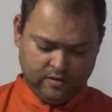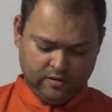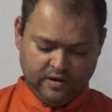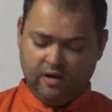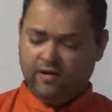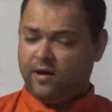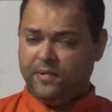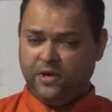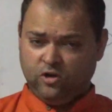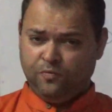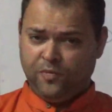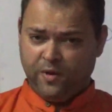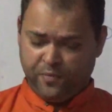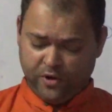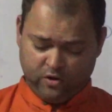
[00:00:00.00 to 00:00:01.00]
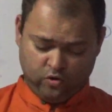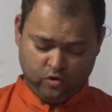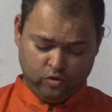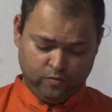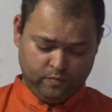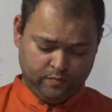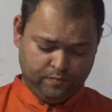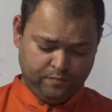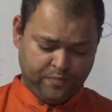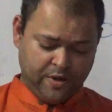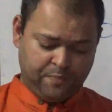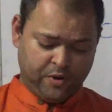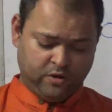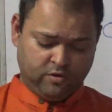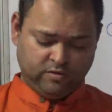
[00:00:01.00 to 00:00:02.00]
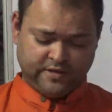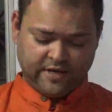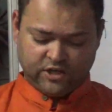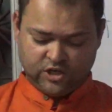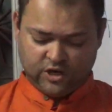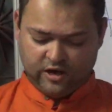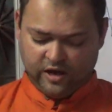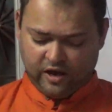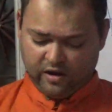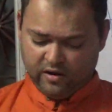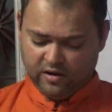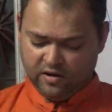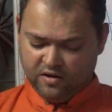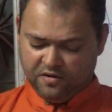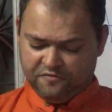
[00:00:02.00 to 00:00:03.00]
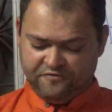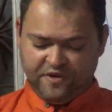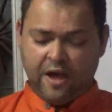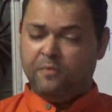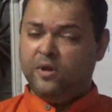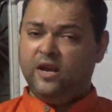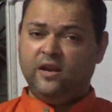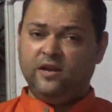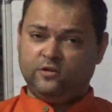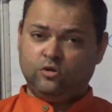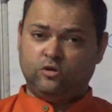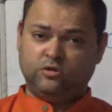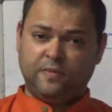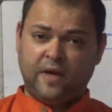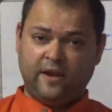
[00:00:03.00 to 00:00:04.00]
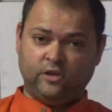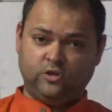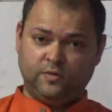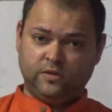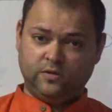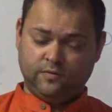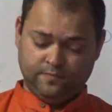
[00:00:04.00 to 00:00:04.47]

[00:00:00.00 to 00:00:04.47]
Now coming to paper 2. Paper 2 section A, family resource management.